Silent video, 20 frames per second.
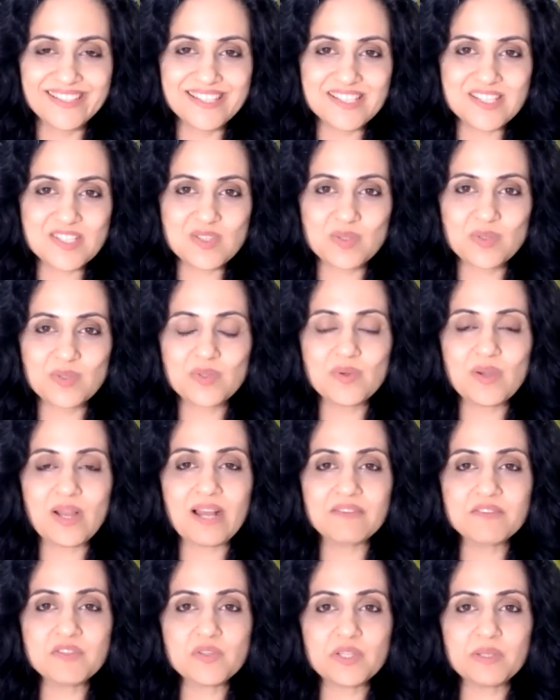So you
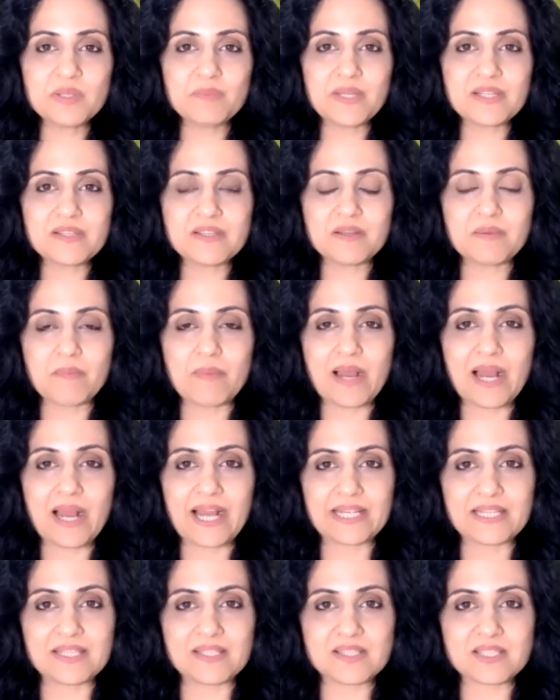have to keep that in
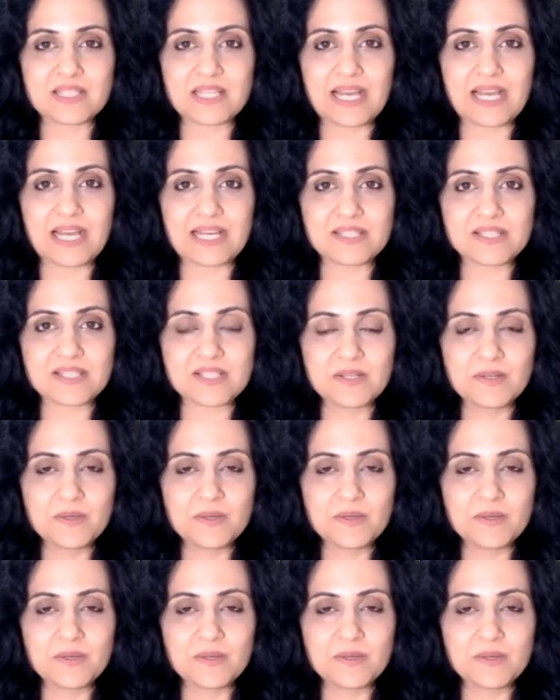mind that